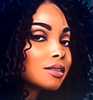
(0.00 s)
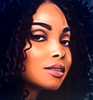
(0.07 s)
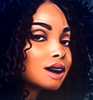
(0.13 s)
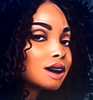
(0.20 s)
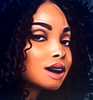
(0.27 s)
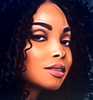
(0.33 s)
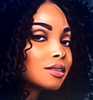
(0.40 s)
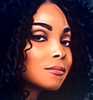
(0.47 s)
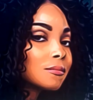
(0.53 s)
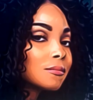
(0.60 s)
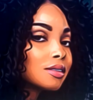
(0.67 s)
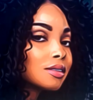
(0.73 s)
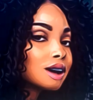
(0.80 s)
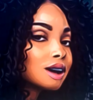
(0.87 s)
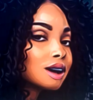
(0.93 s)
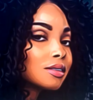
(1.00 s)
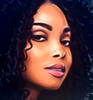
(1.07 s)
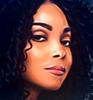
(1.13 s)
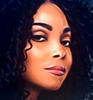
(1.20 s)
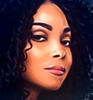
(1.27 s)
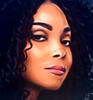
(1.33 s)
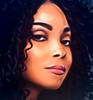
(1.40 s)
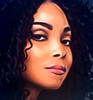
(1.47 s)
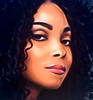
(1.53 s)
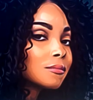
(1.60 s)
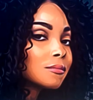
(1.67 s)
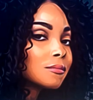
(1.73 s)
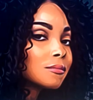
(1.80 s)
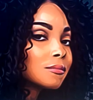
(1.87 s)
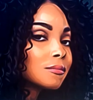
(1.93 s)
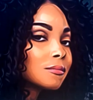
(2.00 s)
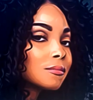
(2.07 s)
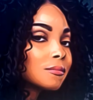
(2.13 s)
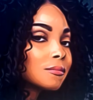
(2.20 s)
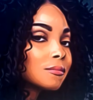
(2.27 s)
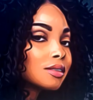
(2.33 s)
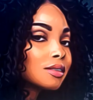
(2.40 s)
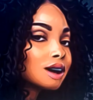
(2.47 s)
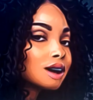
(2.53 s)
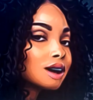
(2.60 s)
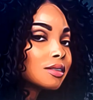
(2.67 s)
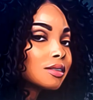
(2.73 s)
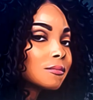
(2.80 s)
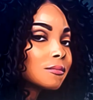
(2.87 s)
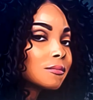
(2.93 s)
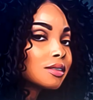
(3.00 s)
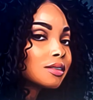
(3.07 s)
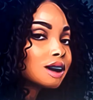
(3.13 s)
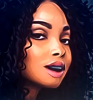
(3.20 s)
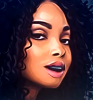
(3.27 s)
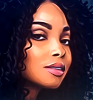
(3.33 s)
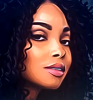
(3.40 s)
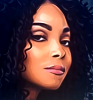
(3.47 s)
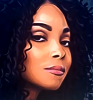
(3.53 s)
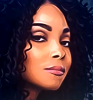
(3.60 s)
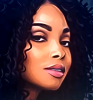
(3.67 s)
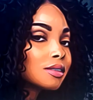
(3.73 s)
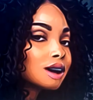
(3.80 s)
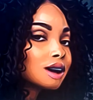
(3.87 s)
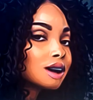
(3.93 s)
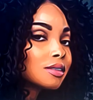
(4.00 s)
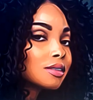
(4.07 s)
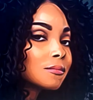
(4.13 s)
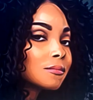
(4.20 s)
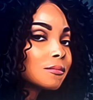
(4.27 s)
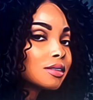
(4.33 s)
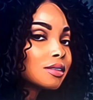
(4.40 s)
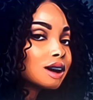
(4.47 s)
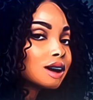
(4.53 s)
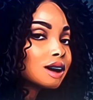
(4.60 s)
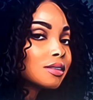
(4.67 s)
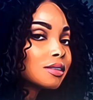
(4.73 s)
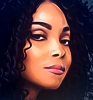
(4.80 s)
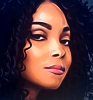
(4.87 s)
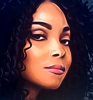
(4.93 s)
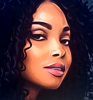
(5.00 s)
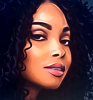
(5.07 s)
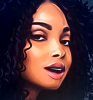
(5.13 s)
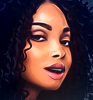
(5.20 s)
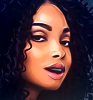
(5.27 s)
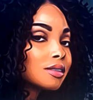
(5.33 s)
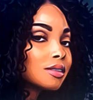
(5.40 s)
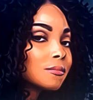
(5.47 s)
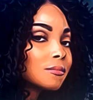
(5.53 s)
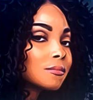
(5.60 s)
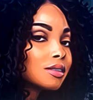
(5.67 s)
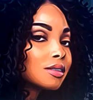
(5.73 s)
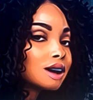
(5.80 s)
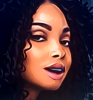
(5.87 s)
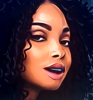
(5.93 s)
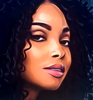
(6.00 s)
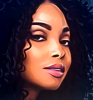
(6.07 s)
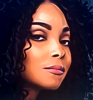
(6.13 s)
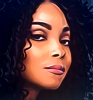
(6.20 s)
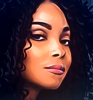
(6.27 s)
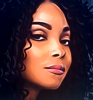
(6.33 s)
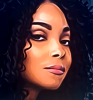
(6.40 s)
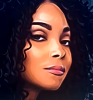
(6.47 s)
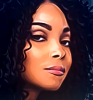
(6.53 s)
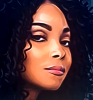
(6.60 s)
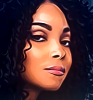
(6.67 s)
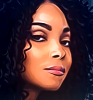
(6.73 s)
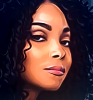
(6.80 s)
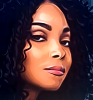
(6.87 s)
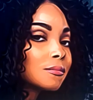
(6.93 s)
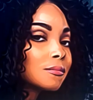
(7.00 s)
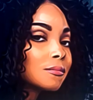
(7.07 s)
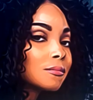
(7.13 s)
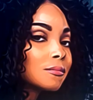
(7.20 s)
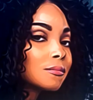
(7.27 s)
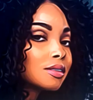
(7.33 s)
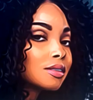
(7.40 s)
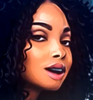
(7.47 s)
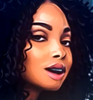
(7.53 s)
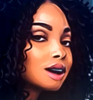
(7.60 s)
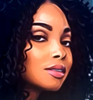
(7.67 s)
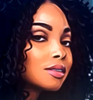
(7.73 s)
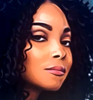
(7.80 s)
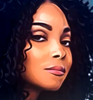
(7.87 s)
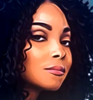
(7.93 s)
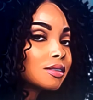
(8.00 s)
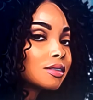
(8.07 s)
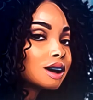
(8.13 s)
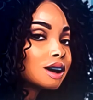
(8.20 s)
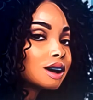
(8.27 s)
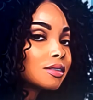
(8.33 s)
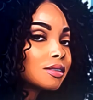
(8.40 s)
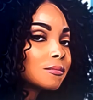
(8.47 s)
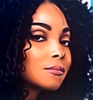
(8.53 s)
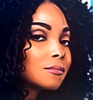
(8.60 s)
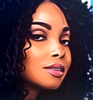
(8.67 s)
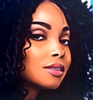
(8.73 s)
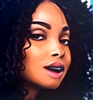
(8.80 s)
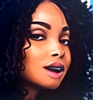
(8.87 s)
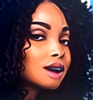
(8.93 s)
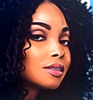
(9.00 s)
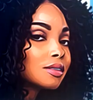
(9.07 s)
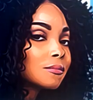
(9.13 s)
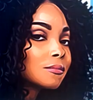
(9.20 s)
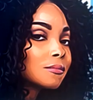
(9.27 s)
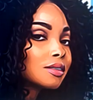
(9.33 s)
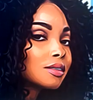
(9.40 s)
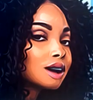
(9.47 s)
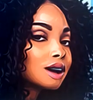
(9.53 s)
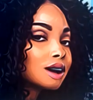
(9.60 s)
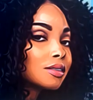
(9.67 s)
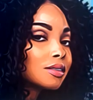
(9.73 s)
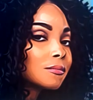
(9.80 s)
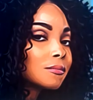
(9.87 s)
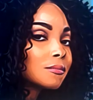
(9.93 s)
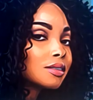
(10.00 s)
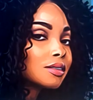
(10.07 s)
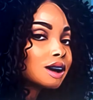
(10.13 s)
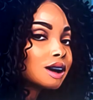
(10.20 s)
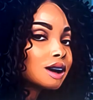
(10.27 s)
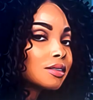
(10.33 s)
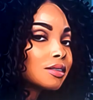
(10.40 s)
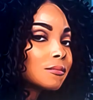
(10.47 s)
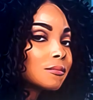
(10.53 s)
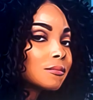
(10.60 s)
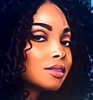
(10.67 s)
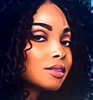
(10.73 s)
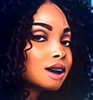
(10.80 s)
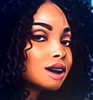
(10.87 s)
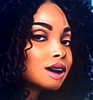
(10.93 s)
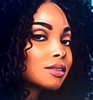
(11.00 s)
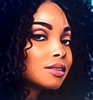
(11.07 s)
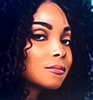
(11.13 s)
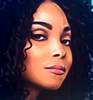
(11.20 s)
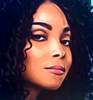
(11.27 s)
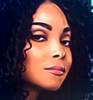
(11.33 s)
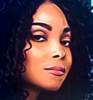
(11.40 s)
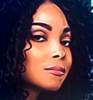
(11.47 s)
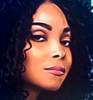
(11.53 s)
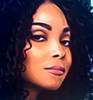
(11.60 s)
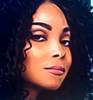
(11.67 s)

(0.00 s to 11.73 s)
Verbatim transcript: and she said that she wanted to show Mitch her sporty side. Okay, sporty spice. Uh, side note: These pants are a no, Kristen. Okay, Kristen, you my boo, but those pants give SpongeBob in the back.